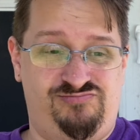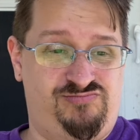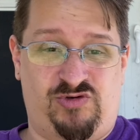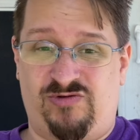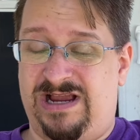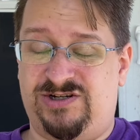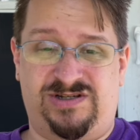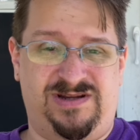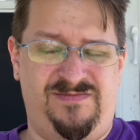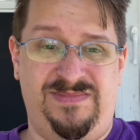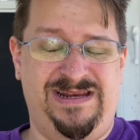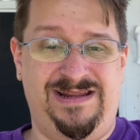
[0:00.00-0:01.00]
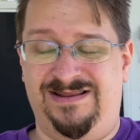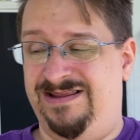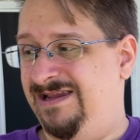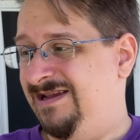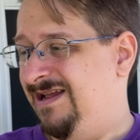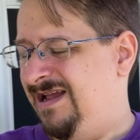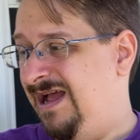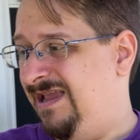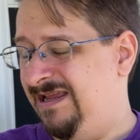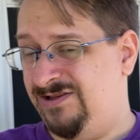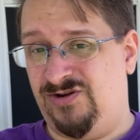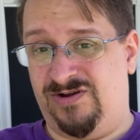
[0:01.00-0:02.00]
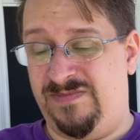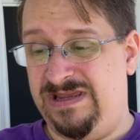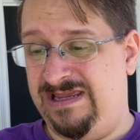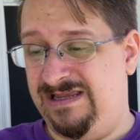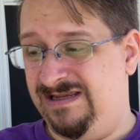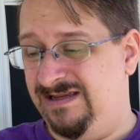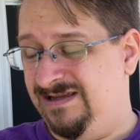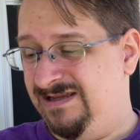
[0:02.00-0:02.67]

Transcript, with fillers: crashed immediately. It took me